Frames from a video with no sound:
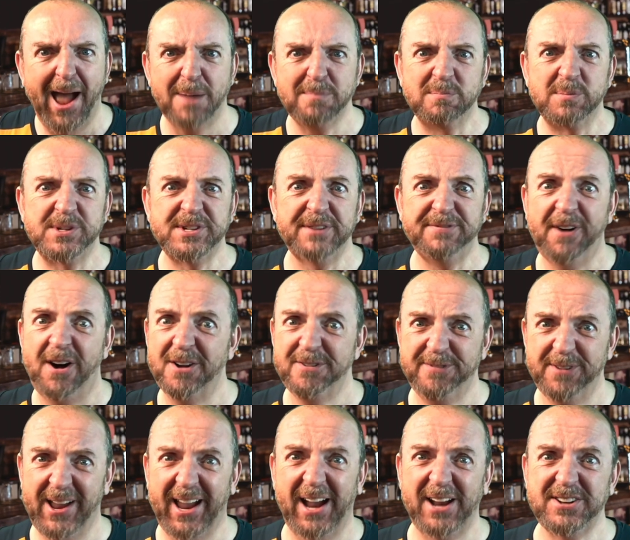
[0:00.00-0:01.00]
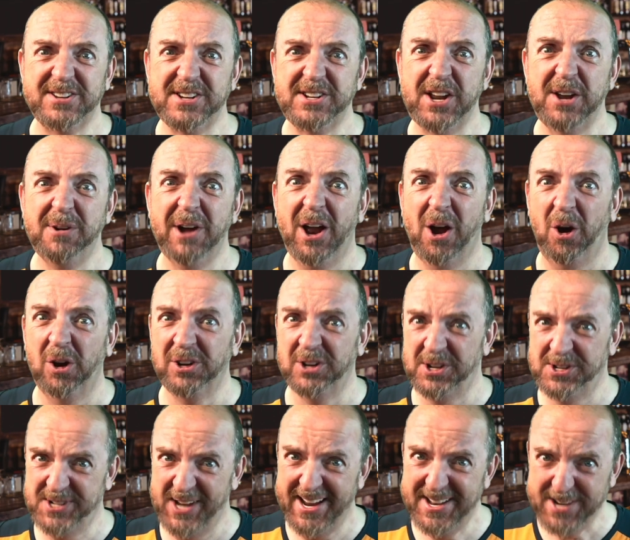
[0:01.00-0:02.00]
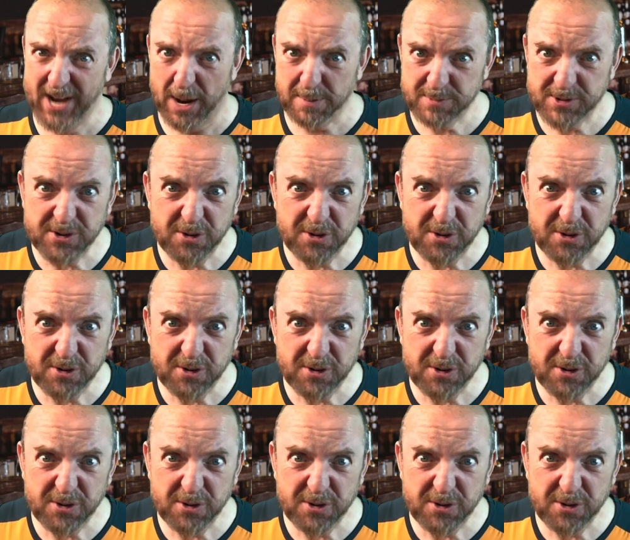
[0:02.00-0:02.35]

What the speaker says: happens if I forget to do it on the setup